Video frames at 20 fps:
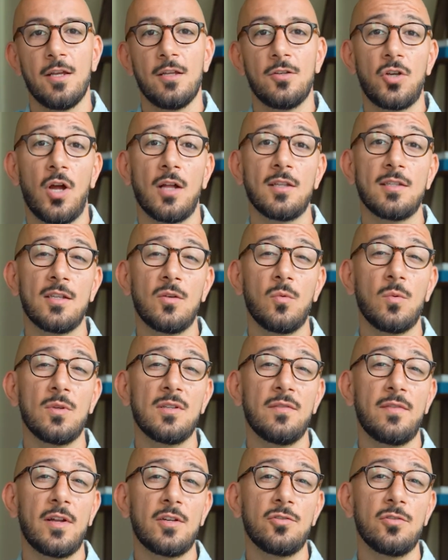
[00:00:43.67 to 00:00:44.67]
Johnson was
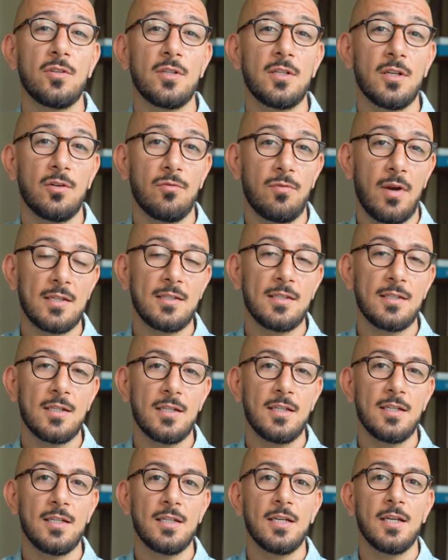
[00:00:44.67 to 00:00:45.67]
eventually
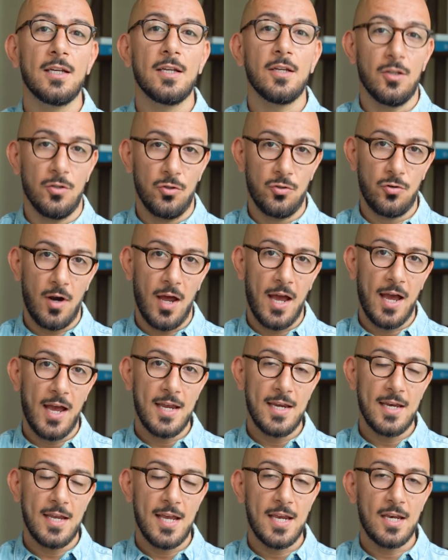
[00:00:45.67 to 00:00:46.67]
arrested,
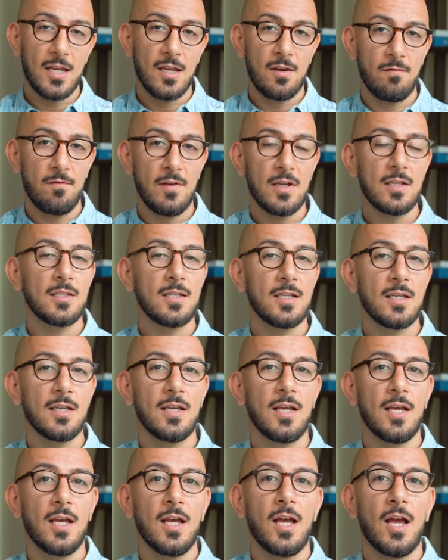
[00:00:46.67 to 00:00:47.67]
tried, and
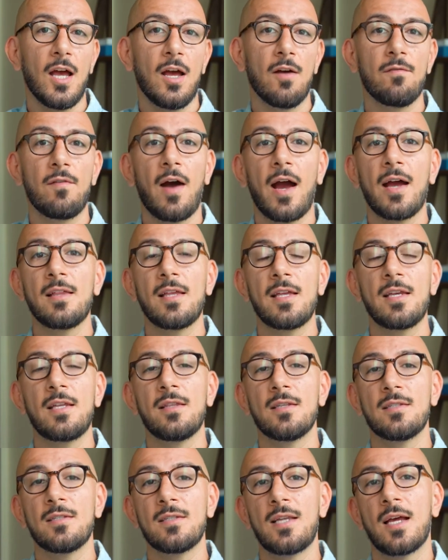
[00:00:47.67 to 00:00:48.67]
convicted of violating
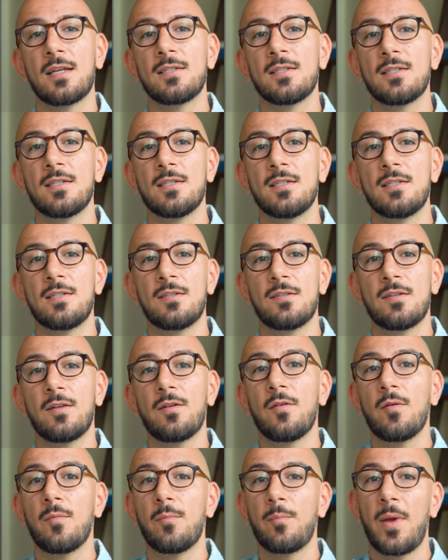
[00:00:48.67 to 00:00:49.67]
this Texas
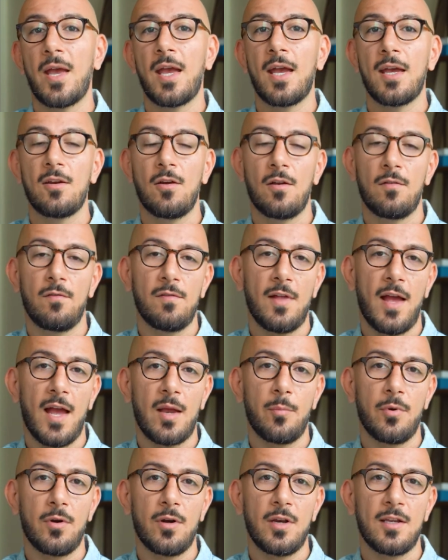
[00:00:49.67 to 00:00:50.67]
ban on
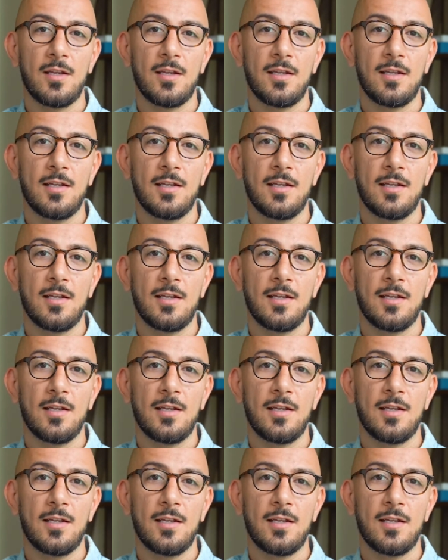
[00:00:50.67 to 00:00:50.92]
flag burning.